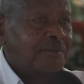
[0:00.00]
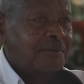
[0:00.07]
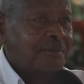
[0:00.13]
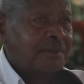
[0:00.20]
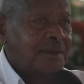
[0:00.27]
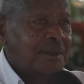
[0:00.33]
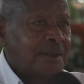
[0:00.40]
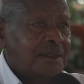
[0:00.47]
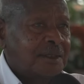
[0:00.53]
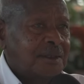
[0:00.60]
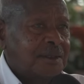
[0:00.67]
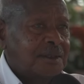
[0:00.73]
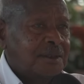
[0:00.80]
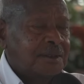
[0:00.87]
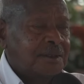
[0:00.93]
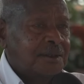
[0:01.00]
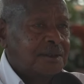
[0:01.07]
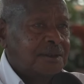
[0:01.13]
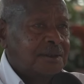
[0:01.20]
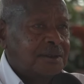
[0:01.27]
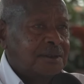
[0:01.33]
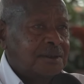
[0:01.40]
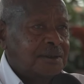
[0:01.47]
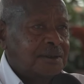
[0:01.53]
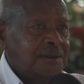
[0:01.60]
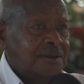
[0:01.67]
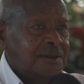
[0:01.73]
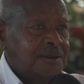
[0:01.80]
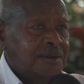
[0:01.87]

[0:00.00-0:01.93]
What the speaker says: No one is speaking in this clip.